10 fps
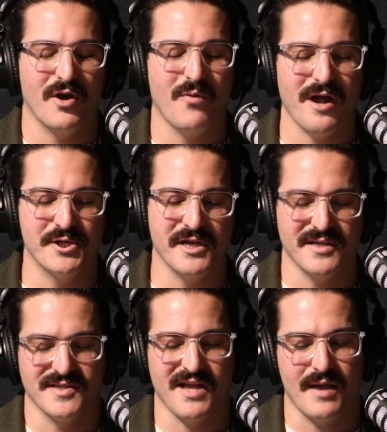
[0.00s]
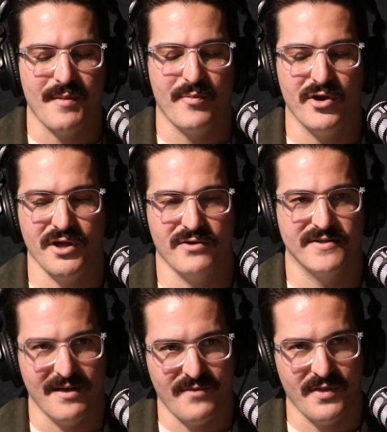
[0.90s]
But question, because talking about putting
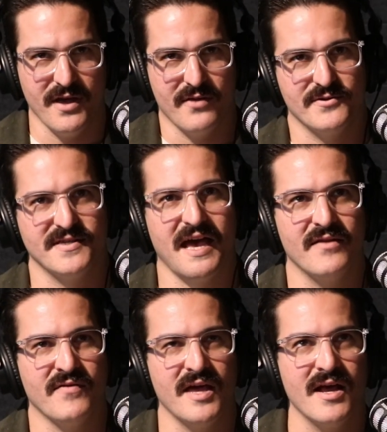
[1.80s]
yourself on the other side of it,